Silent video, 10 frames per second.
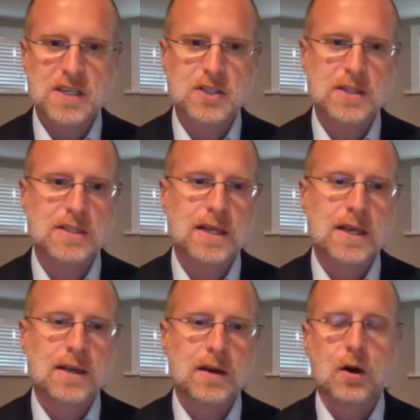such as
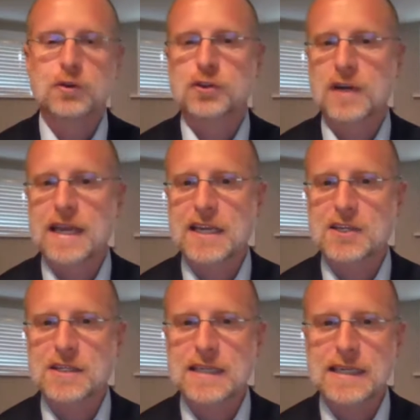Ultra
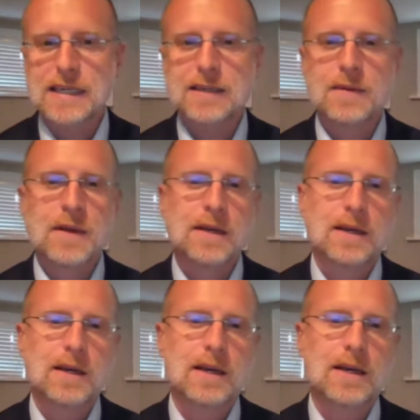HD,
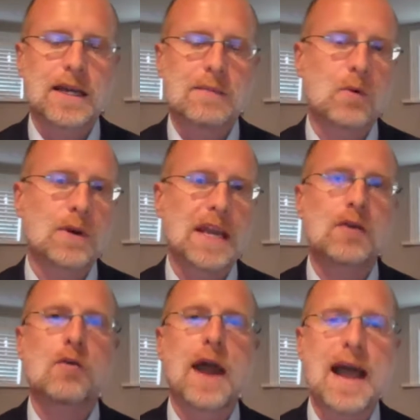a more
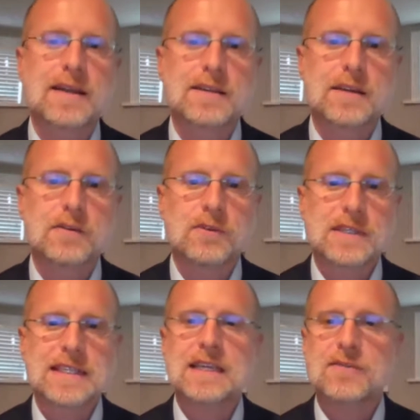interactive
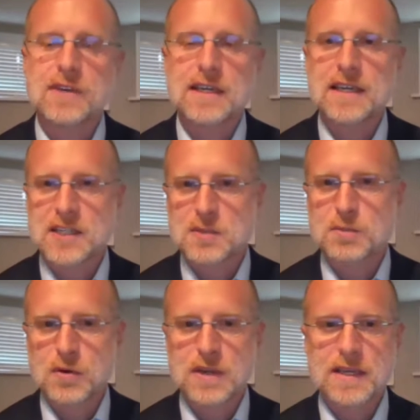TV
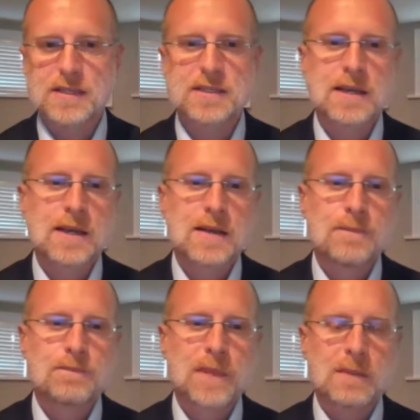experience.
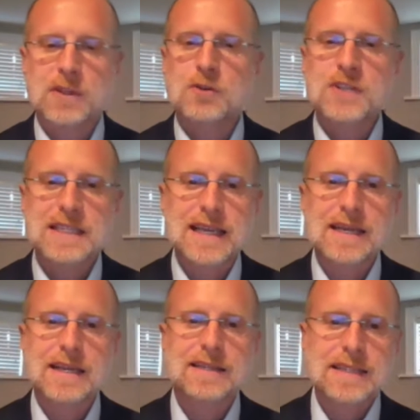But those
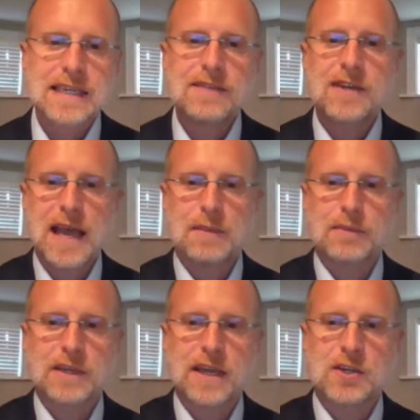exciting TV
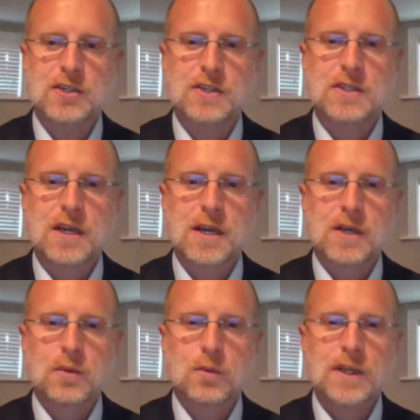applications
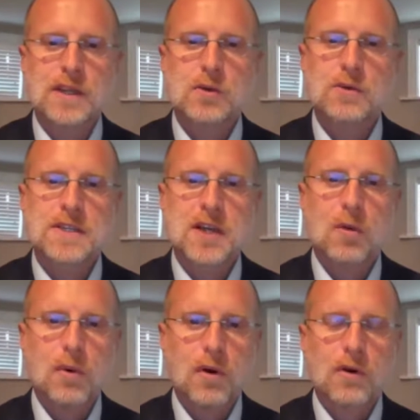really only
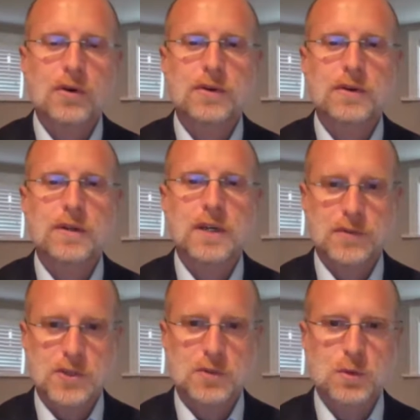tell part
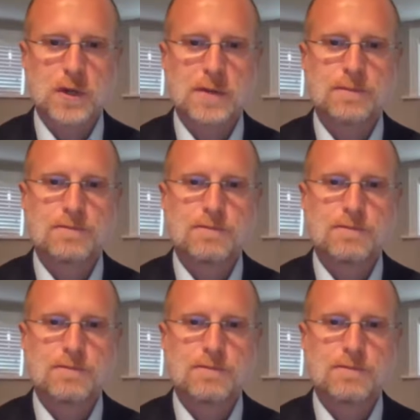of the story.